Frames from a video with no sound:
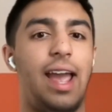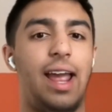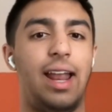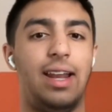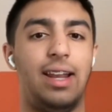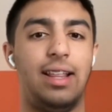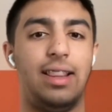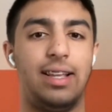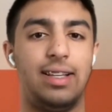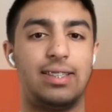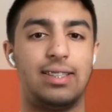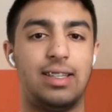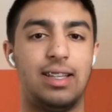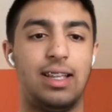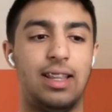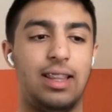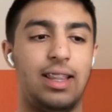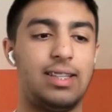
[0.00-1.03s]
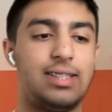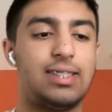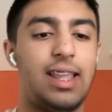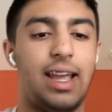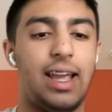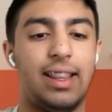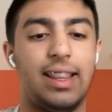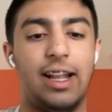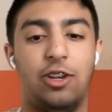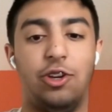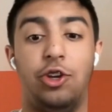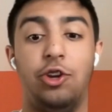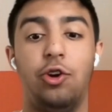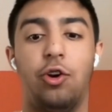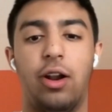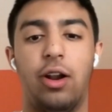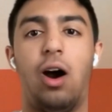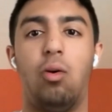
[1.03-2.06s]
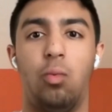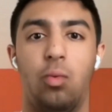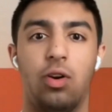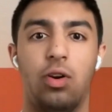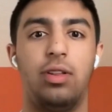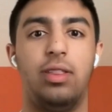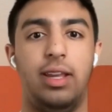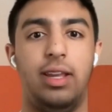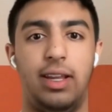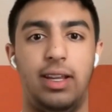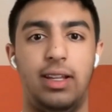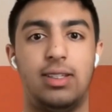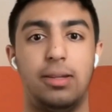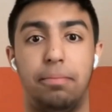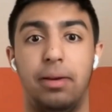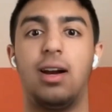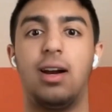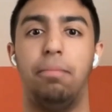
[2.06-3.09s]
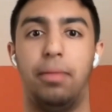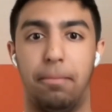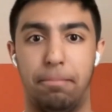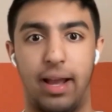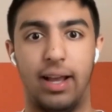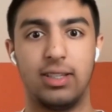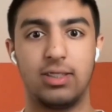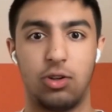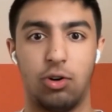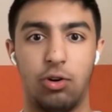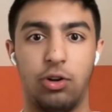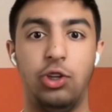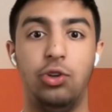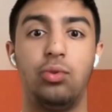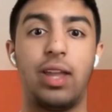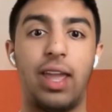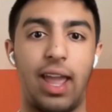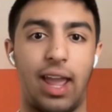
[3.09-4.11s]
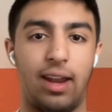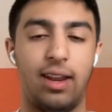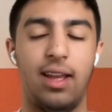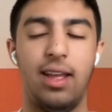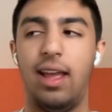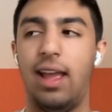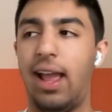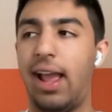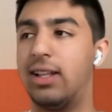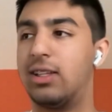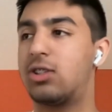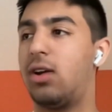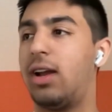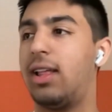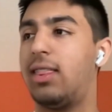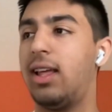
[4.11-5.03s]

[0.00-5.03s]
and this thing that you're not worthy to become the best or you can't. And so I